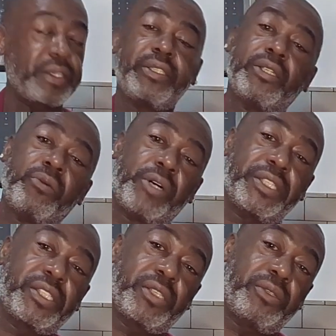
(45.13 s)
You'll
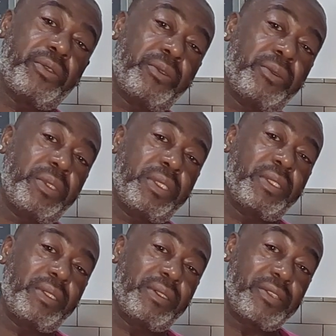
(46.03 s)
want to
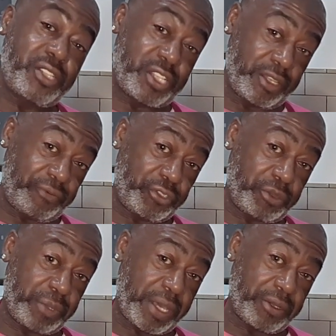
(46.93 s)
sift
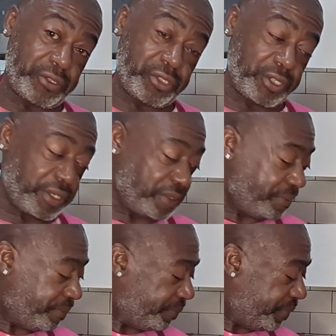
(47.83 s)
your powdered
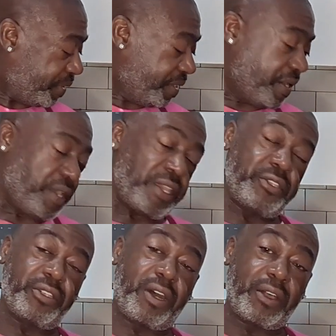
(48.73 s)
sugar,
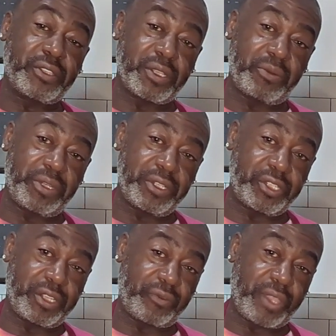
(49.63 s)
and you'll also want to
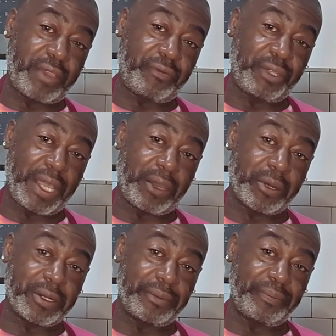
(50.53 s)
sift that
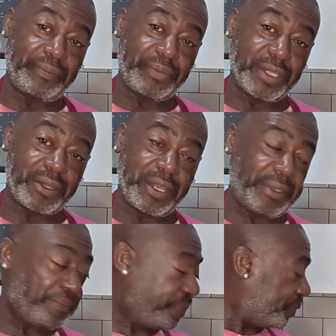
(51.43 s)
flour. All
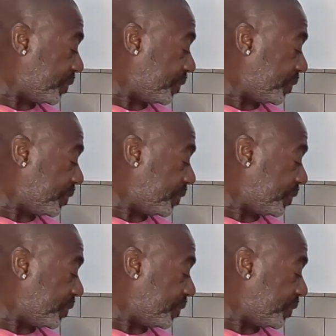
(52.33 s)
right?